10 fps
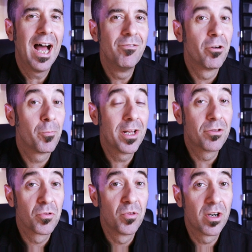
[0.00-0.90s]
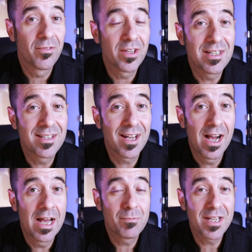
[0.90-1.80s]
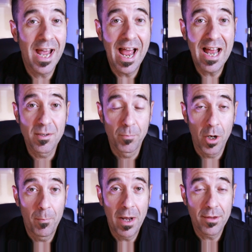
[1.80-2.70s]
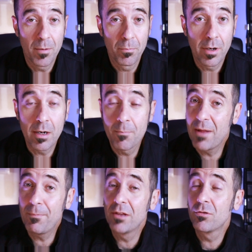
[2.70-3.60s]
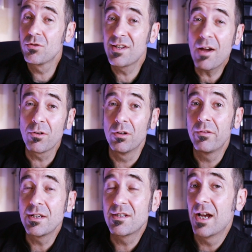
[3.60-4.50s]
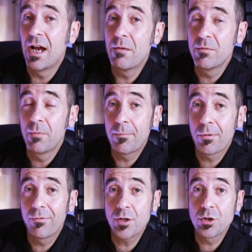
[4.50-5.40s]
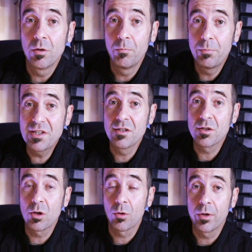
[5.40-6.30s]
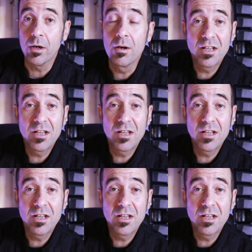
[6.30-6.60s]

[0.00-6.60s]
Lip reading: I've never been through one of these times as a ball python breeder, but I've been through several of these times in my professional business career.